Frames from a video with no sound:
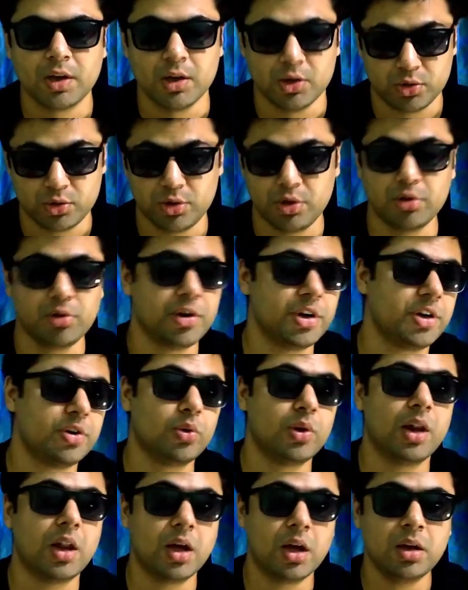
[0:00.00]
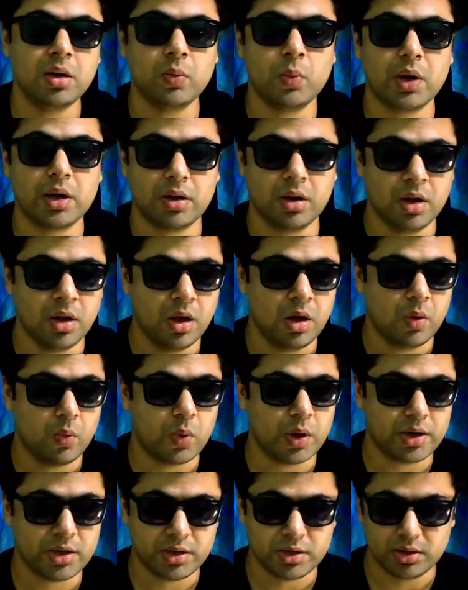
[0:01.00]
So you need to learn
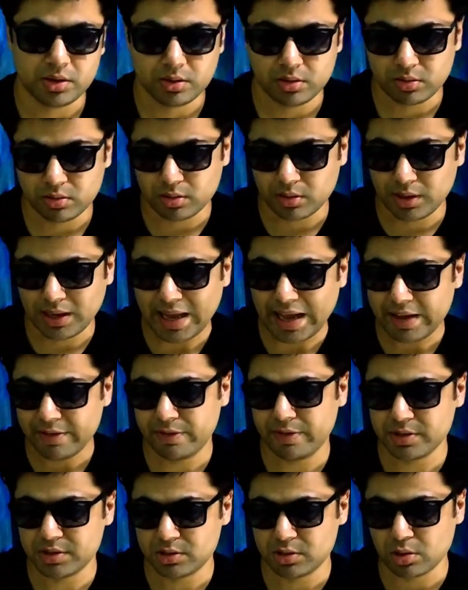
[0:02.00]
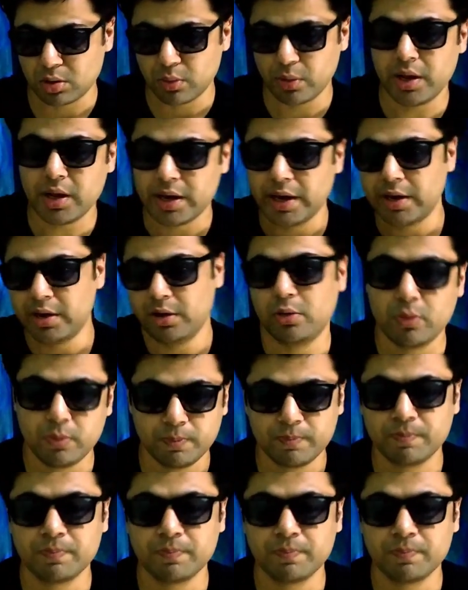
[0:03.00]
what life is throwing at you,